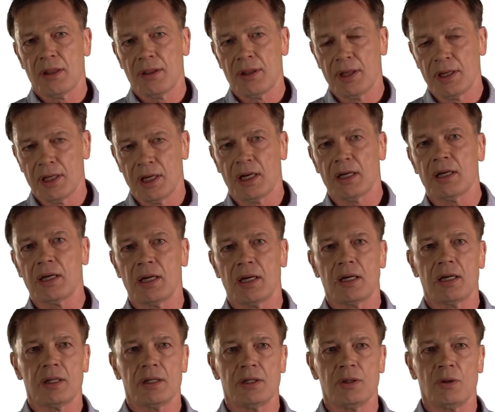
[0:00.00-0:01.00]
The
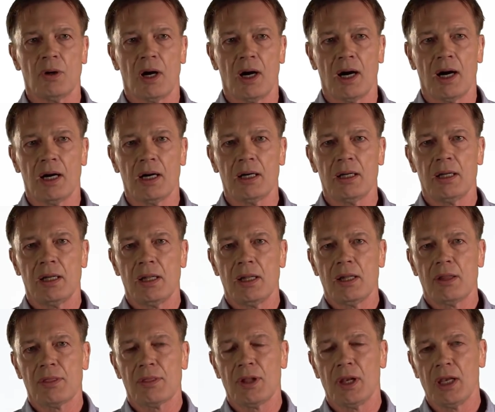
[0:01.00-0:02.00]
younger you are,
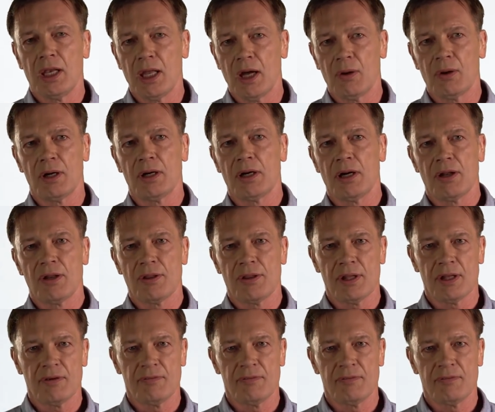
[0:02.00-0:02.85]
the lower the